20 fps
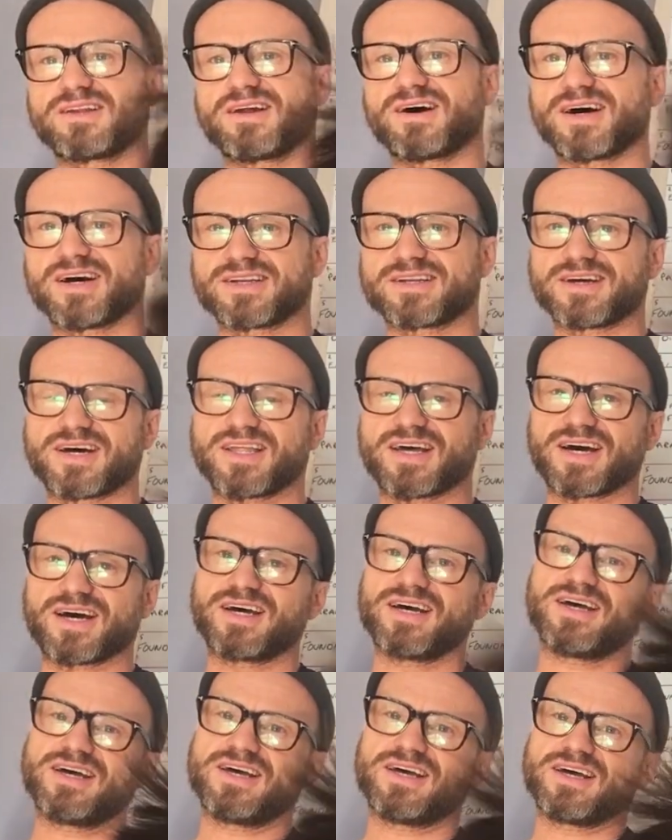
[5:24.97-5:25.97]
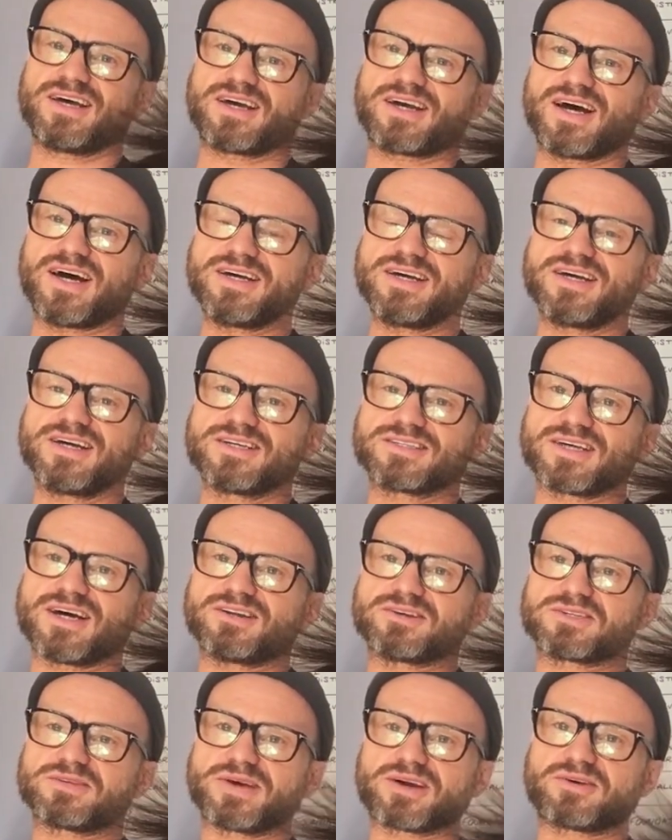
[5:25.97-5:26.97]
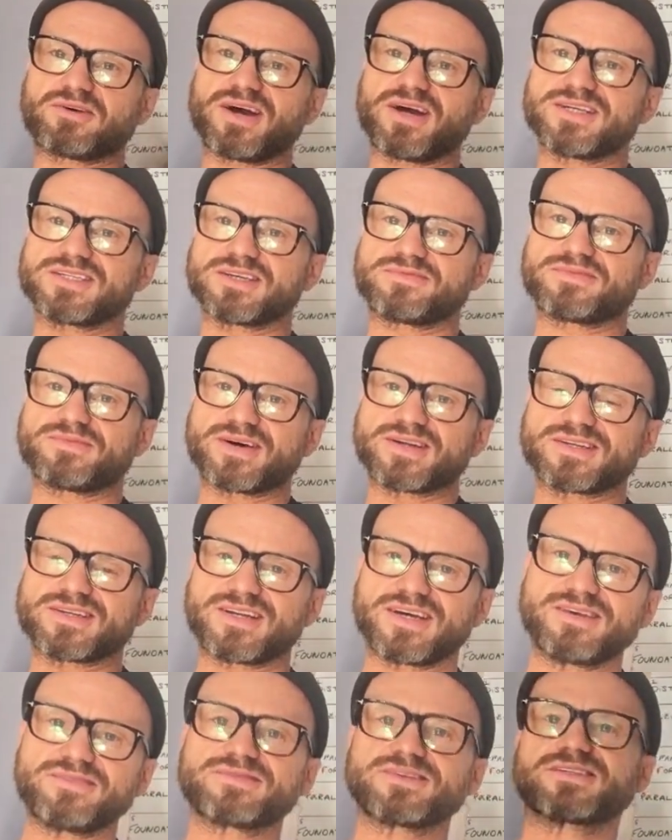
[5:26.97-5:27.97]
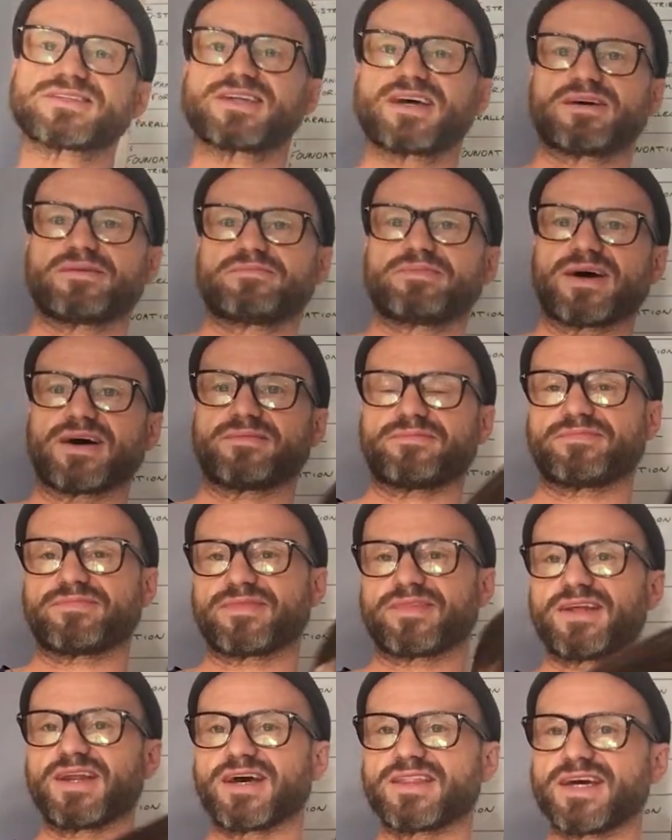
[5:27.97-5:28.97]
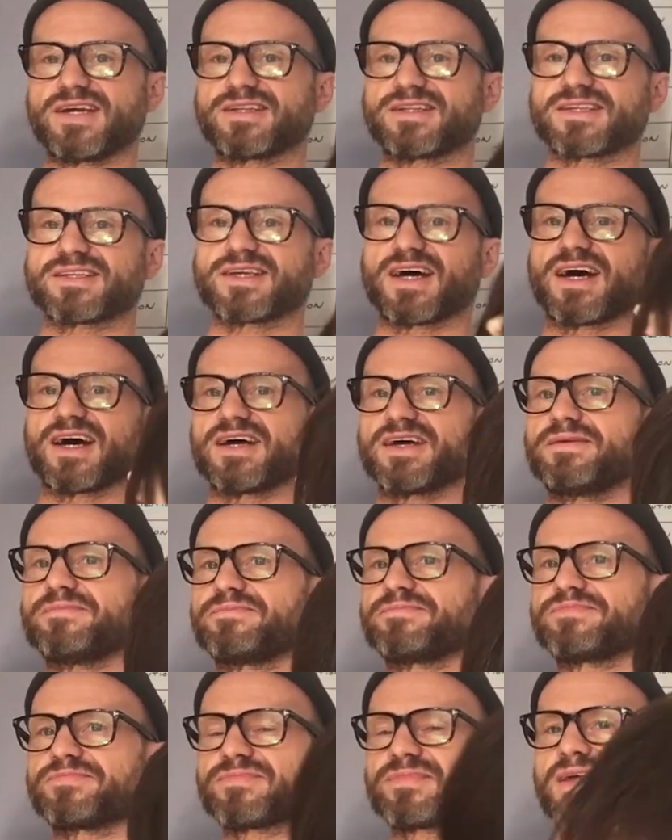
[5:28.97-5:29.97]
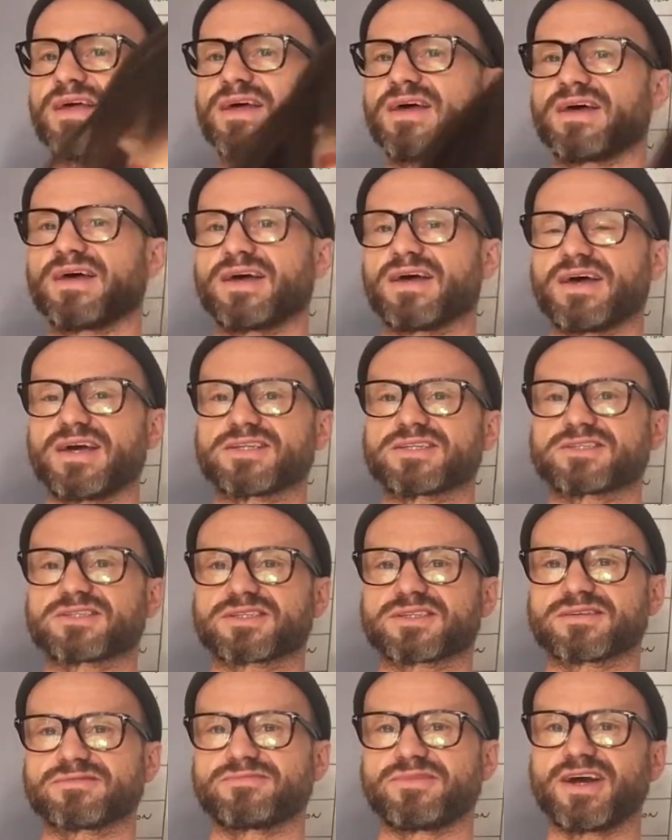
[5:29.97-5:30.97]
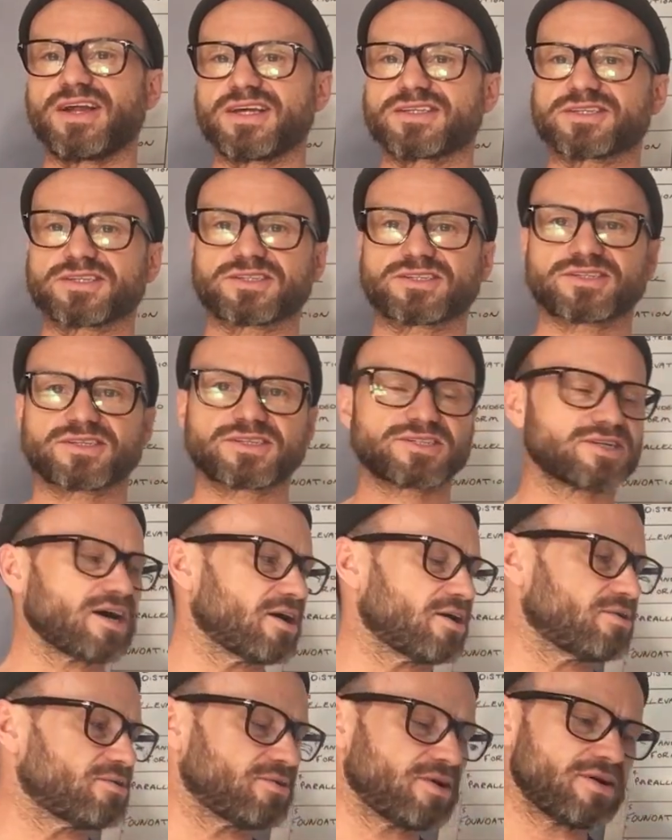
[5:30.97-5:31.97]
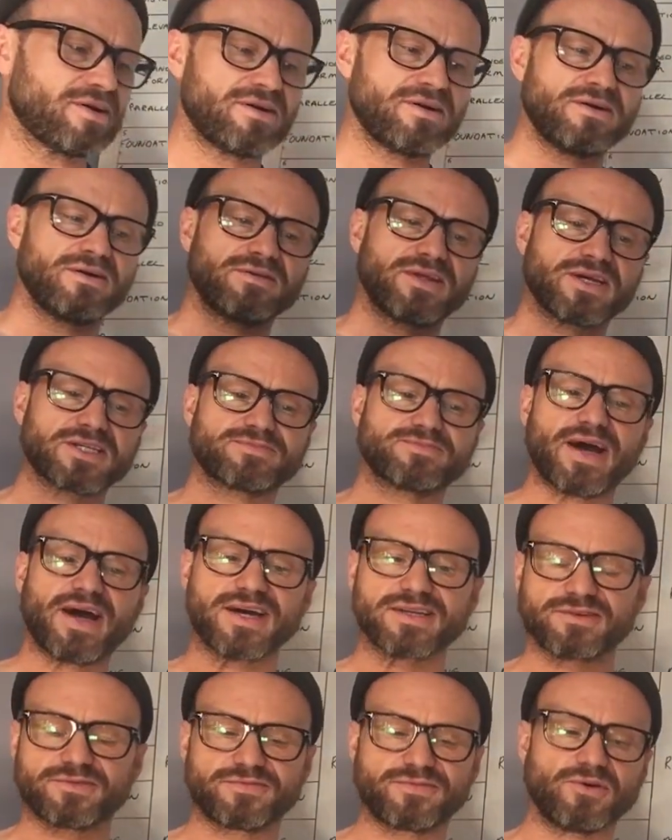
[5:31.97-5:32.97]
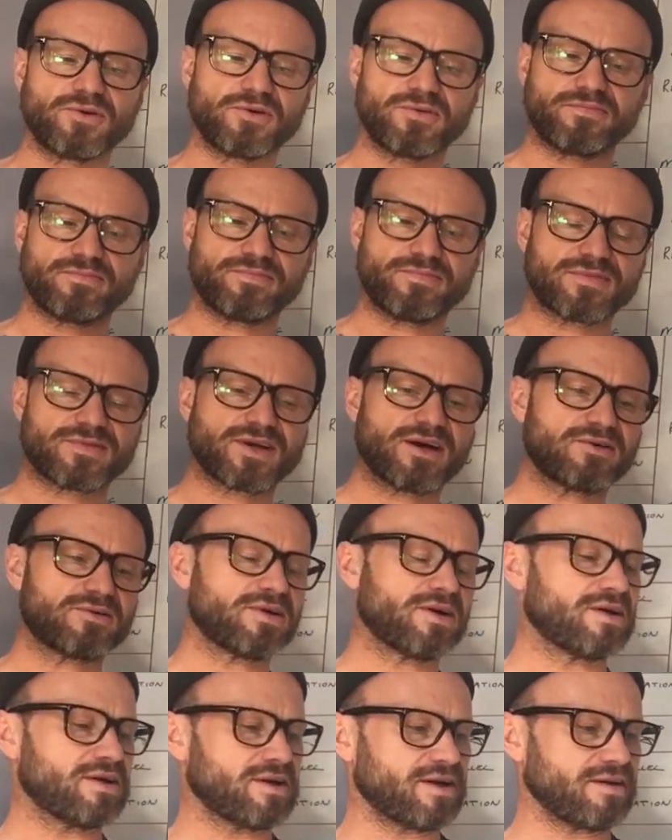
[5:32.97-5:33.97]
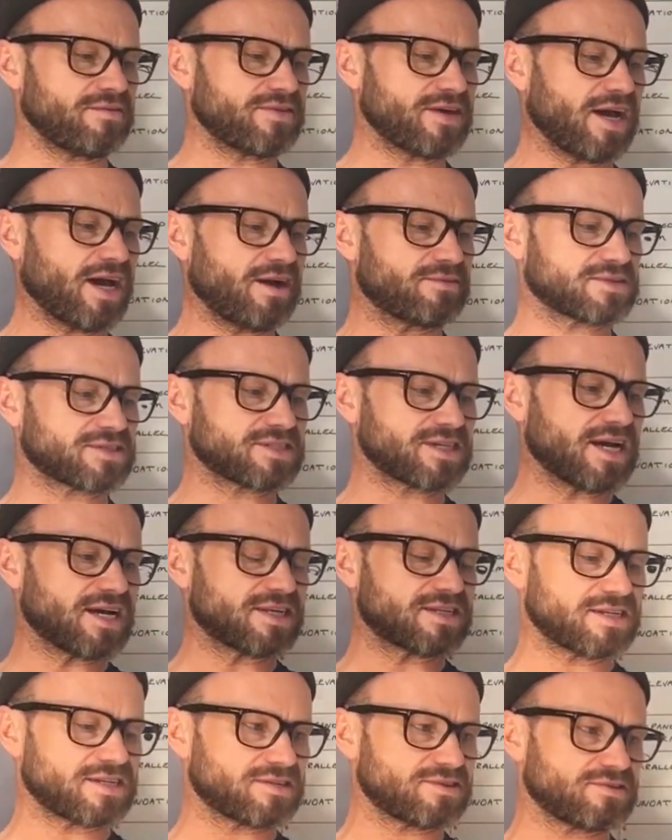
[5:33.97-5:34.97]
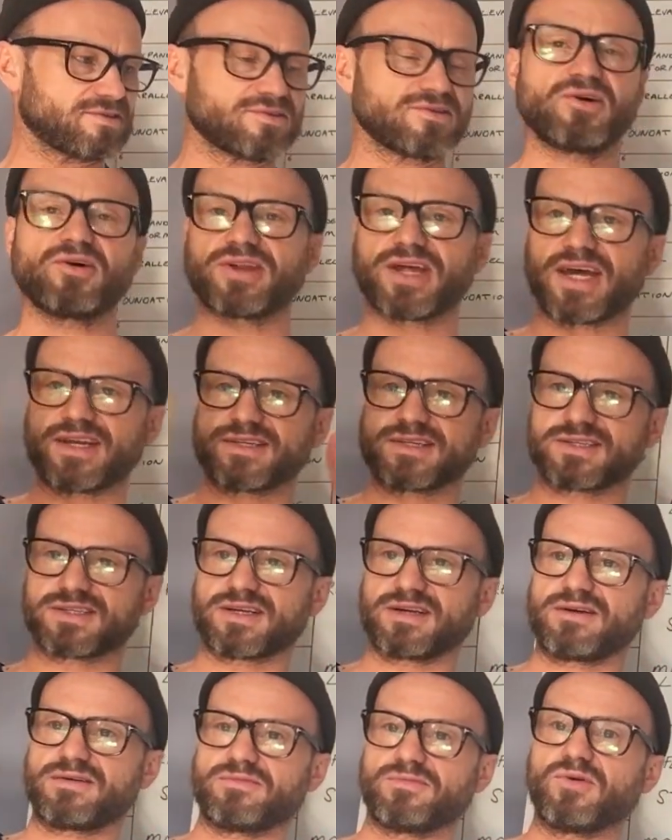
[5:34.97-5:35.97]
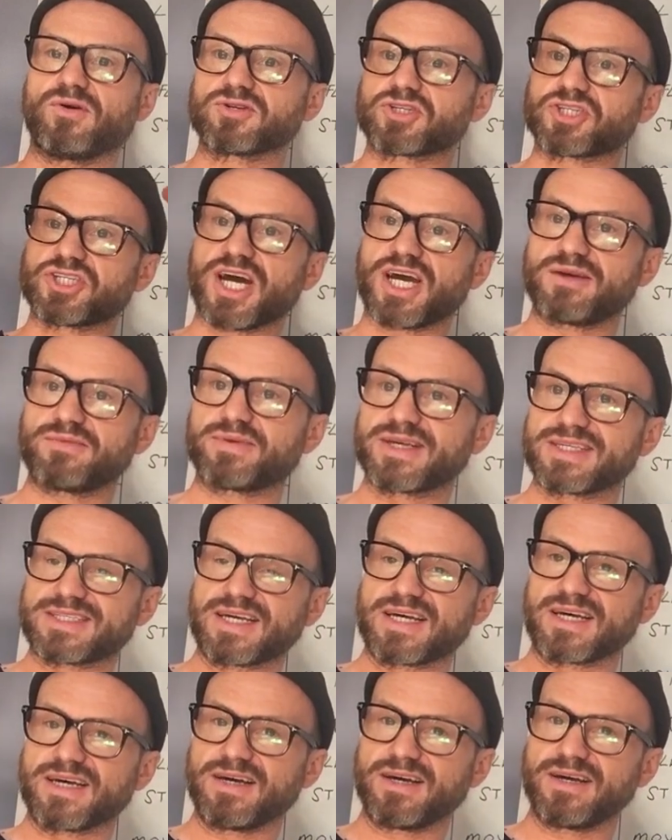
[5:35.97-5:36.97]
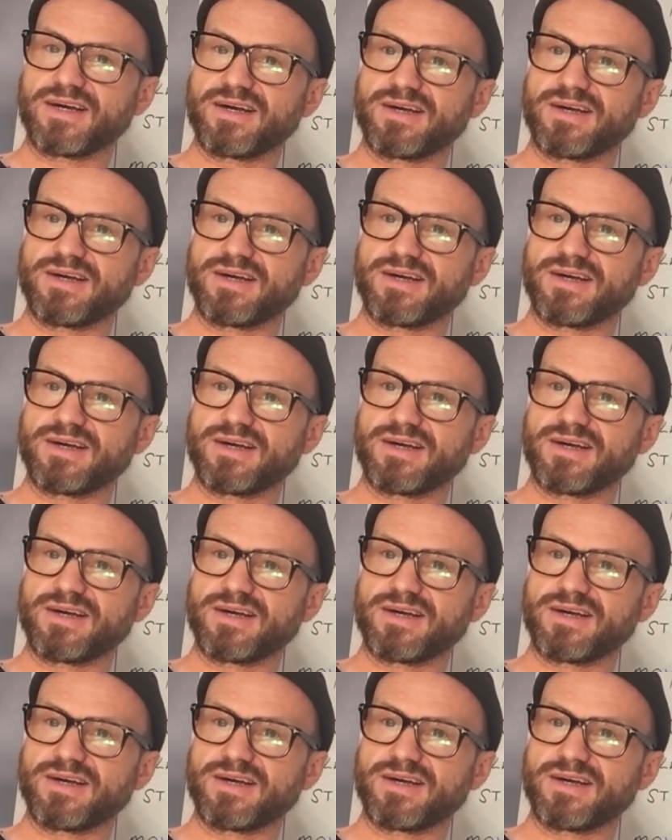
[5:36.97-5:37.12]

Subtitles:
the line like that, okay, so it looks a bit crazy from underneath, doesn't it? But you know, at the end of the day, it's really to show the expanded form. So if the hair was standing on end, what shape is it?